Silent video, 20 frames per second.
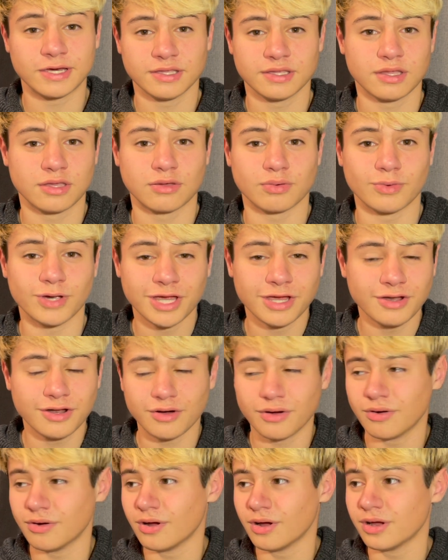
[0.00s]
it's weird,
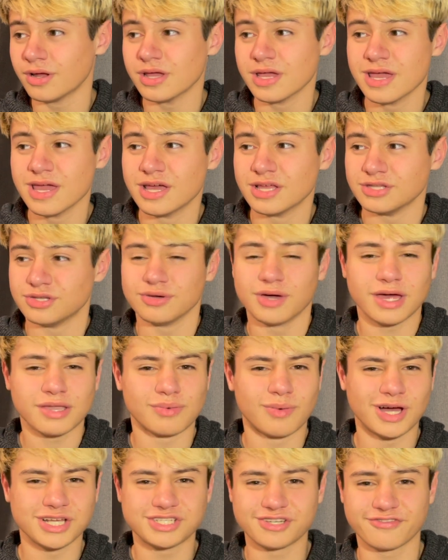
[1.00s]
or do you
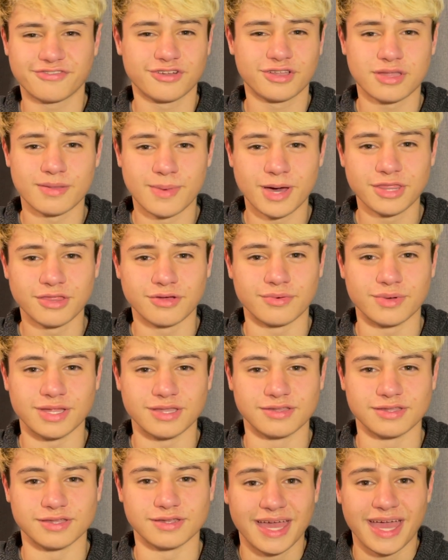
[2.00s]
guys watch it for some other
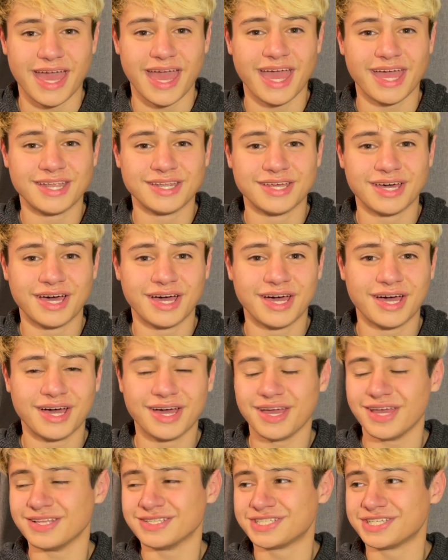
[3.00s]
reason? And
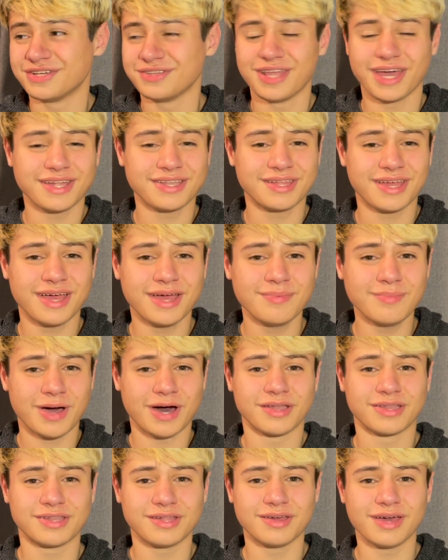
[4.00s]
until next time,
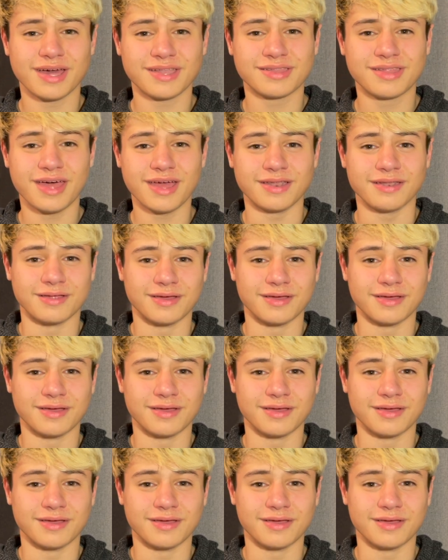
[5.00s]
I'll see you guys then.